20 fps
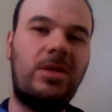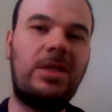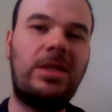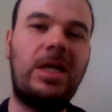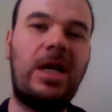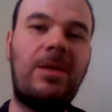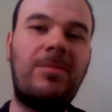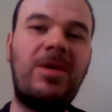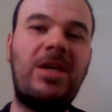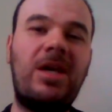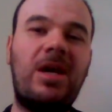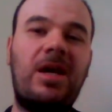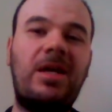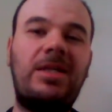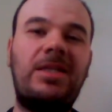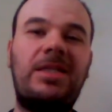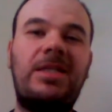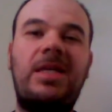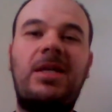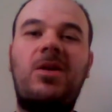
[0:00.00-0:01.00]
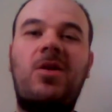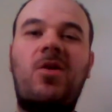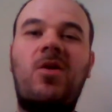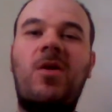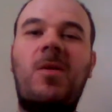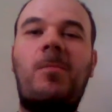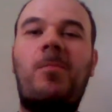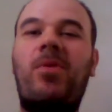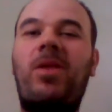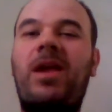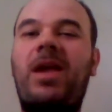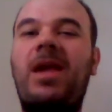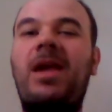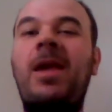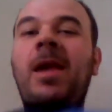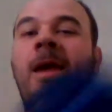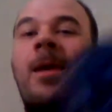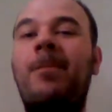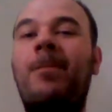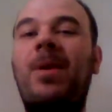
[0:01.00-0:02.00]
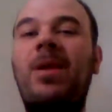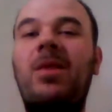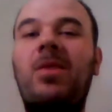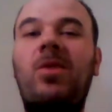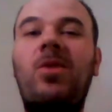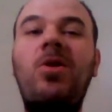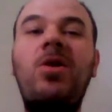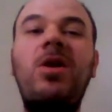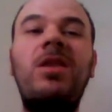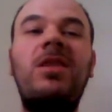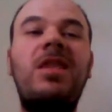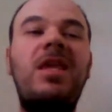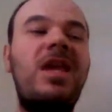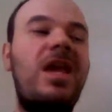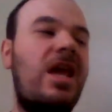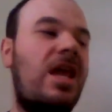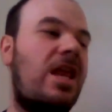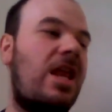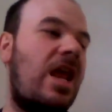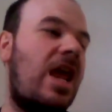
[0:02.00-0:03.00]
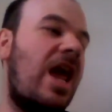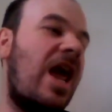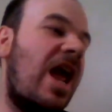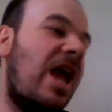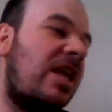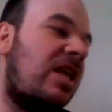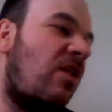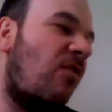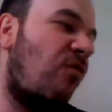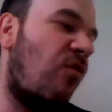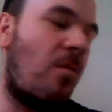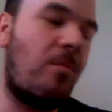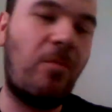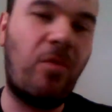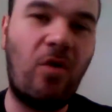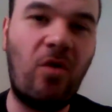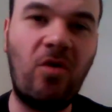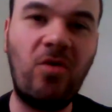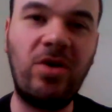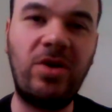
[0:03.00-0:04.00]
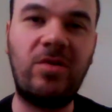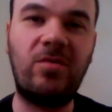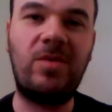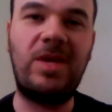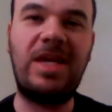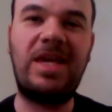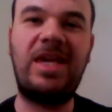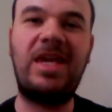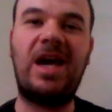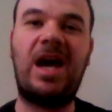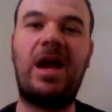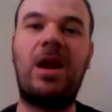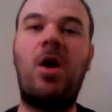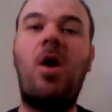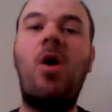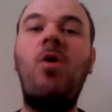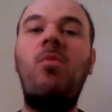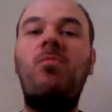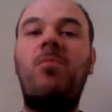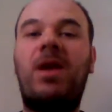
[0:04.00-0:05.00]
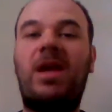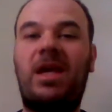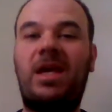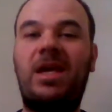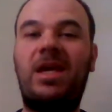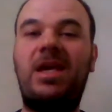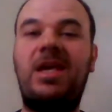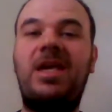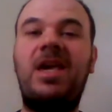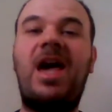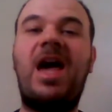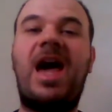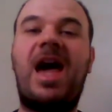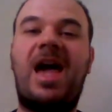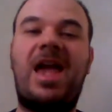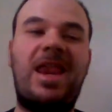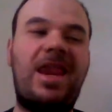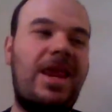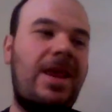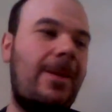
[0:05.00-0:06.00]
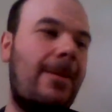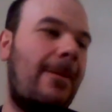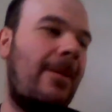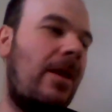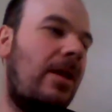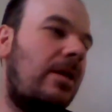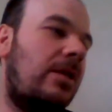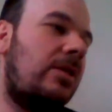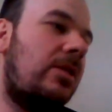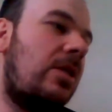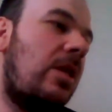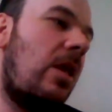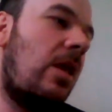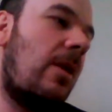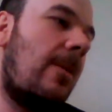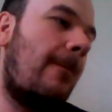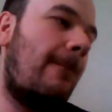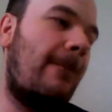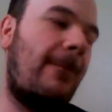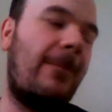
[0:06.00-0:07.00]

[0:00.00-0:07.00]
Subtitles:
Tommy Hudson aren't playing. But look at the inactive report we got. Oh my God. Still,